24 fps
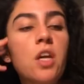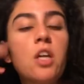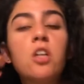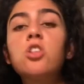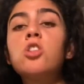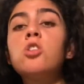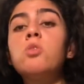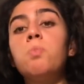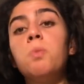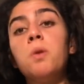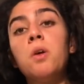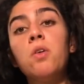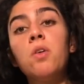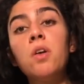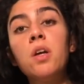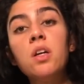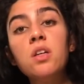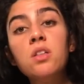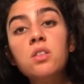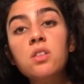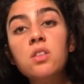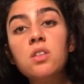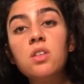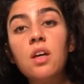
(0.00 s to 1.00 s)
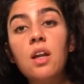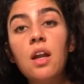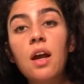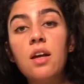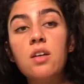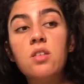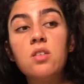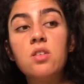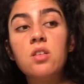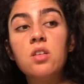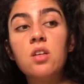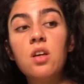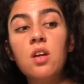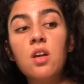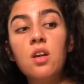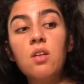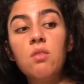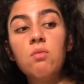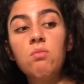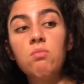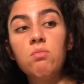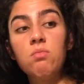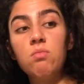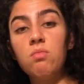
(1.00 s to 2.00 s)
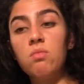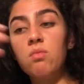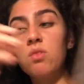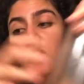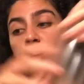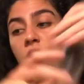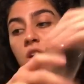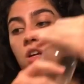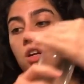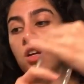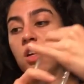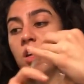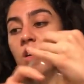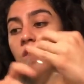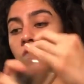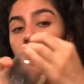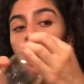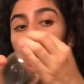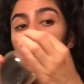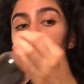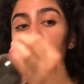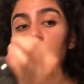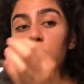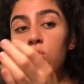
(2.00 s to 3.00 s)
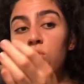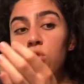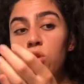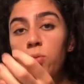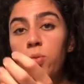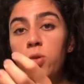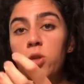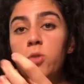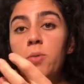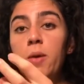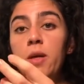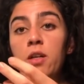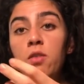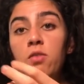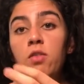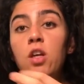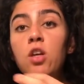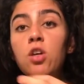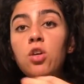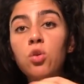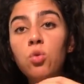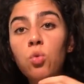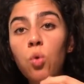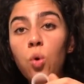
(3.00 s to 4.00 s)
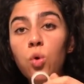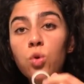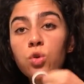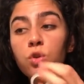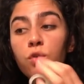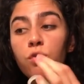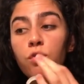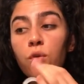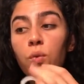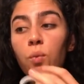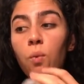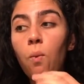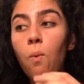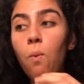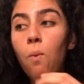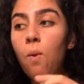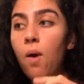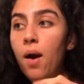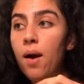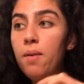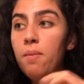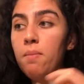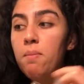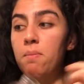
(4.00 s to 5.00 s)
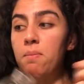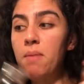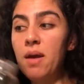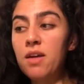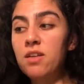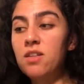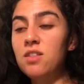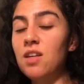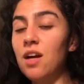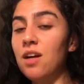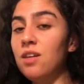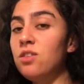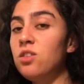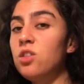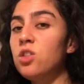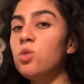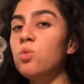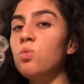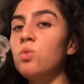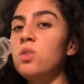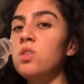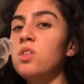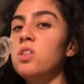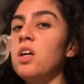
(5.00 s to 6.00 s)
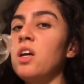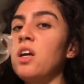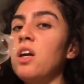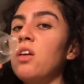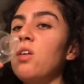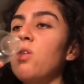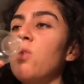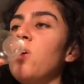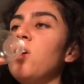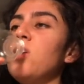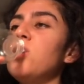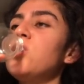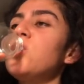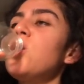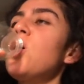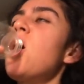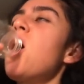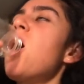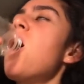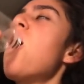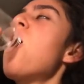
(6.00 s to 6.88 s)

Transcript: experience that has given you the perspective that you hold over what makes sense. One second, Aquarius.